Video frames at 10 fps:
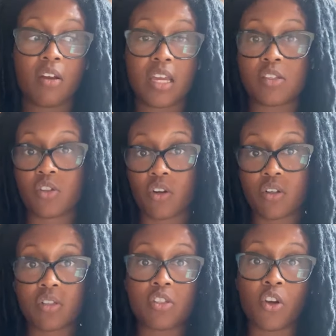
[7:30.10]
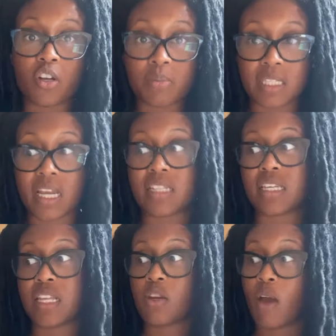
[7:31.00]
in certain circumstance,
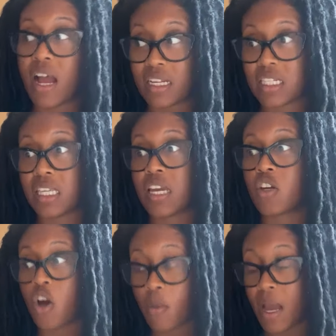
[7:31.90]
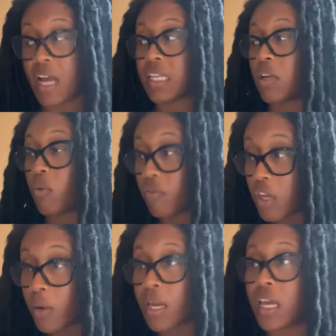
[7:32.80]
and then you had to like go back and like
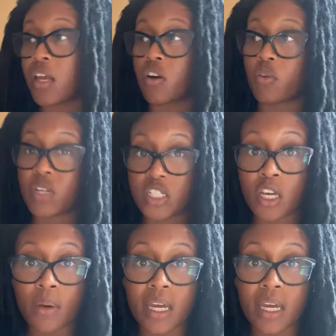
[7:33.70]
review it or redo